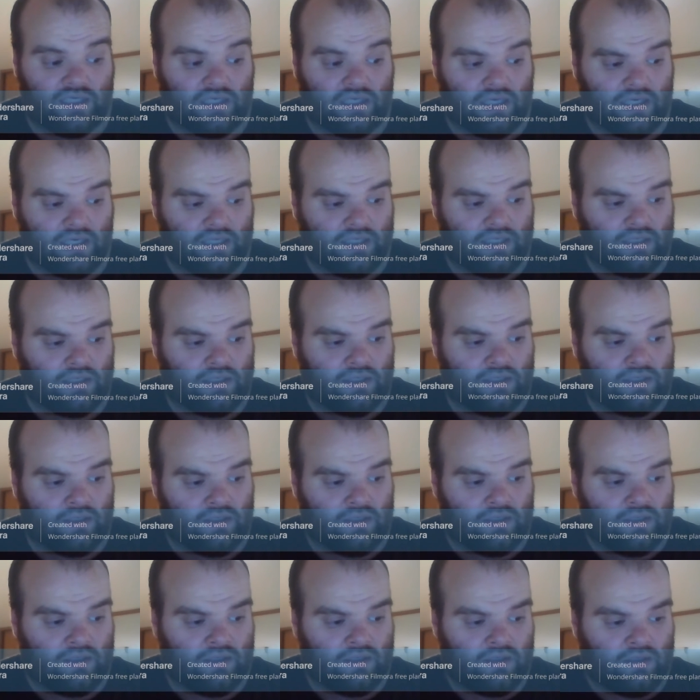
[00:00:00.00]
like.
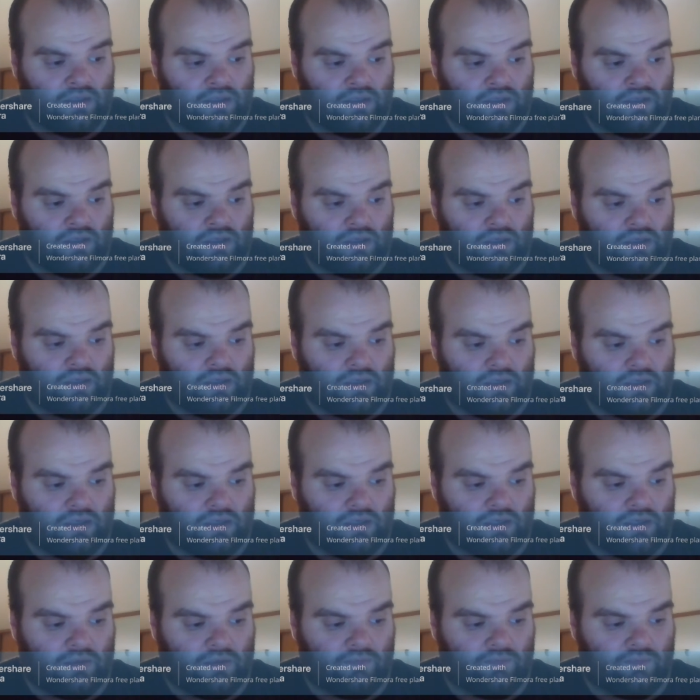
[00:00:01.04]

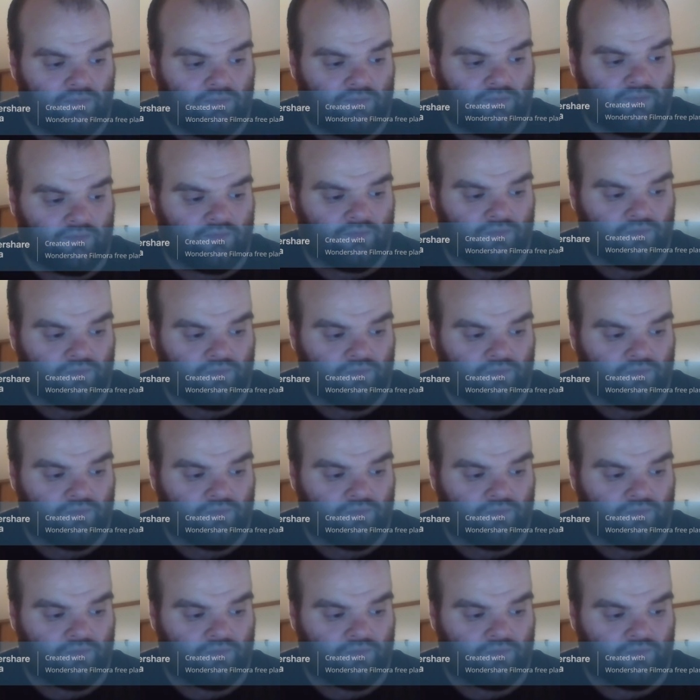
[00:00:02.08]
Under